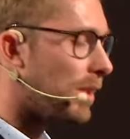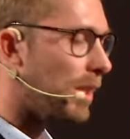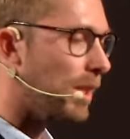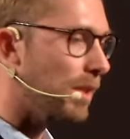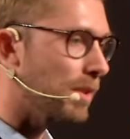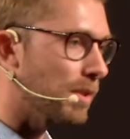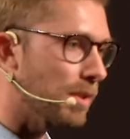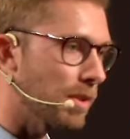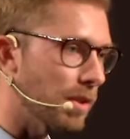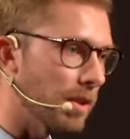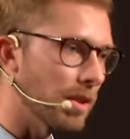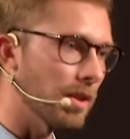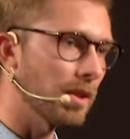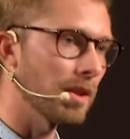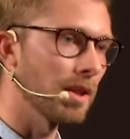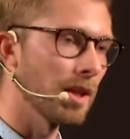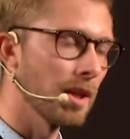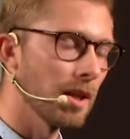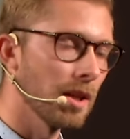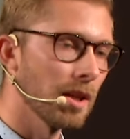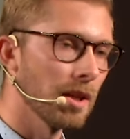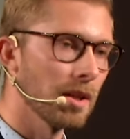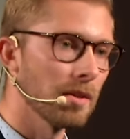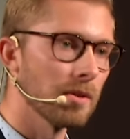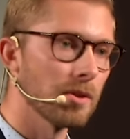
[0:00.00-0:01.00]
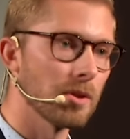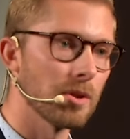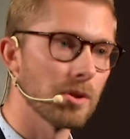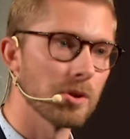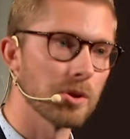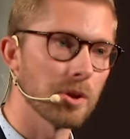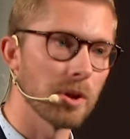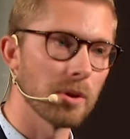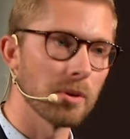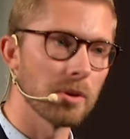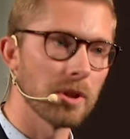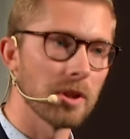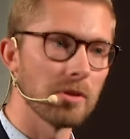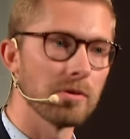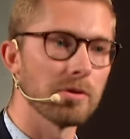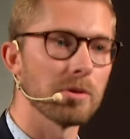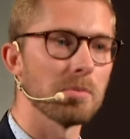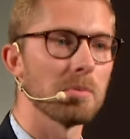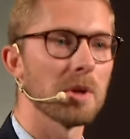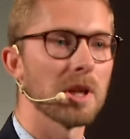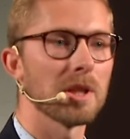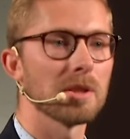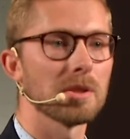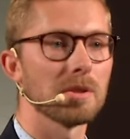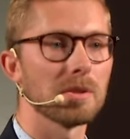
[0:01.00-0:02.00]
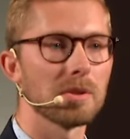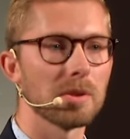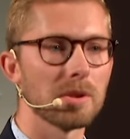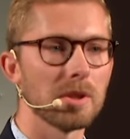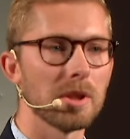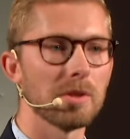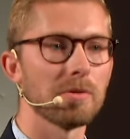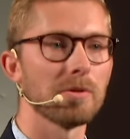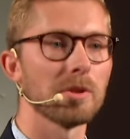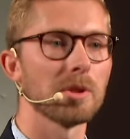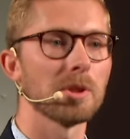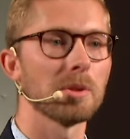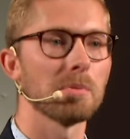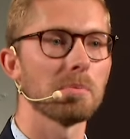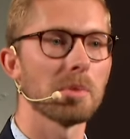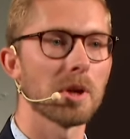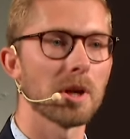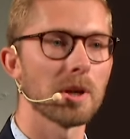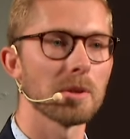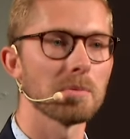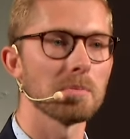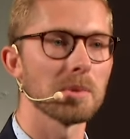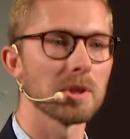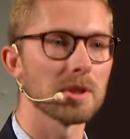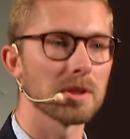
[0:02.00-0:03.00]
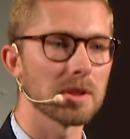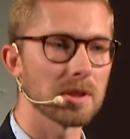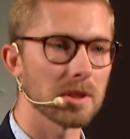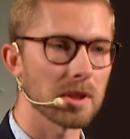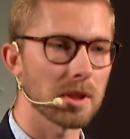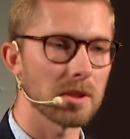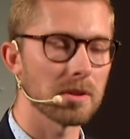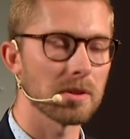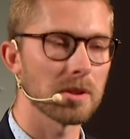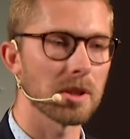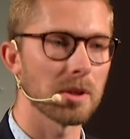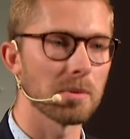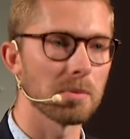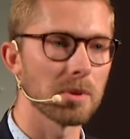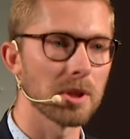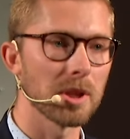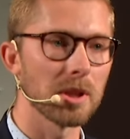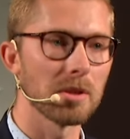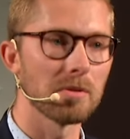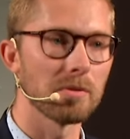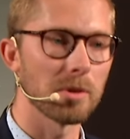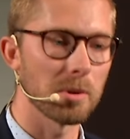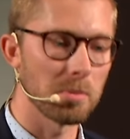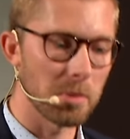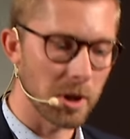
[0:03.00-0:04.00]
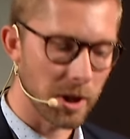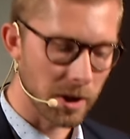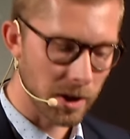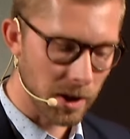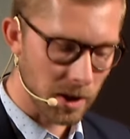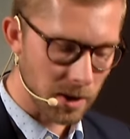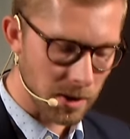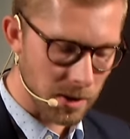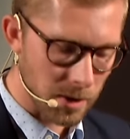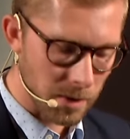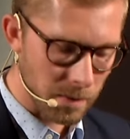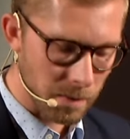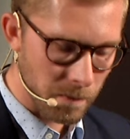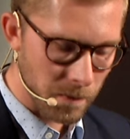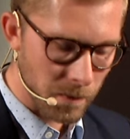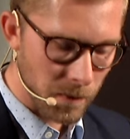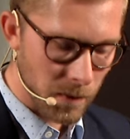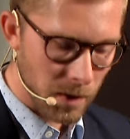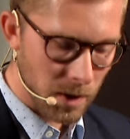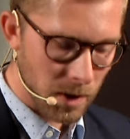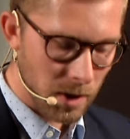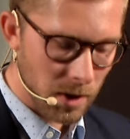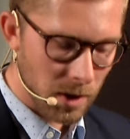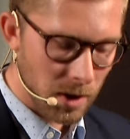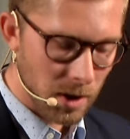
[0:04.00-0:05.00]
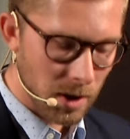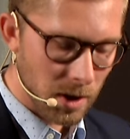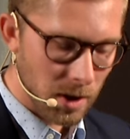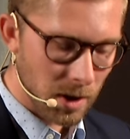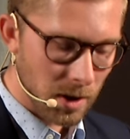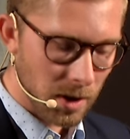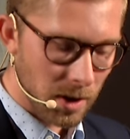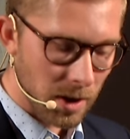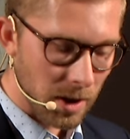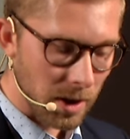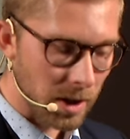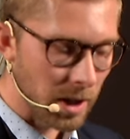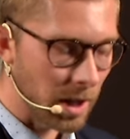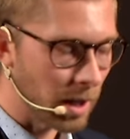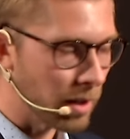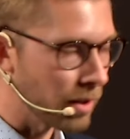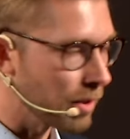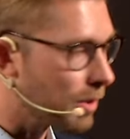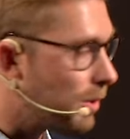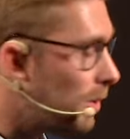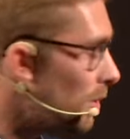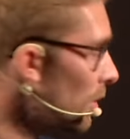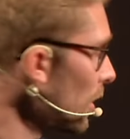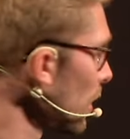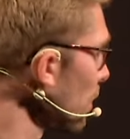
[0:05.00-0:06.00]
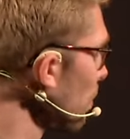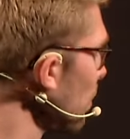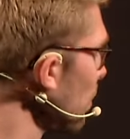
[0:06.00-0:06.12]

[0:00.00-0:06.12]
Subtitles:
easy to show the information to different departments, etc., within robotics. And I truly